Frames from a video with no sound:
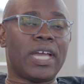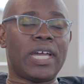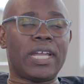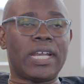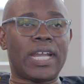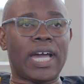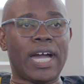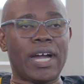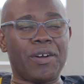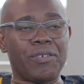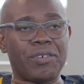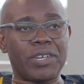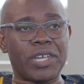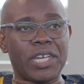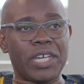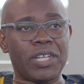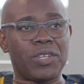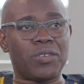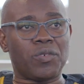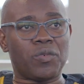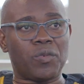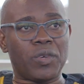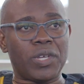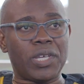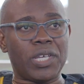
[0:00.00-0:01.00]
and how
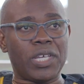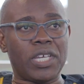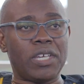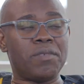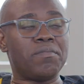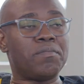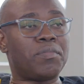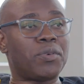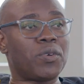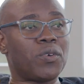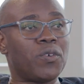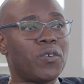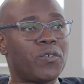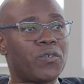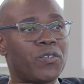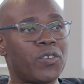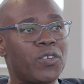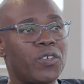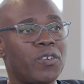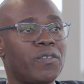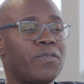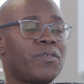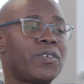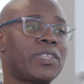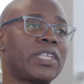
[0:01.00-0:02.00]
can we improve,
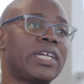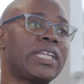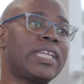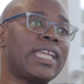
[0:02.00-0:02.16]
for the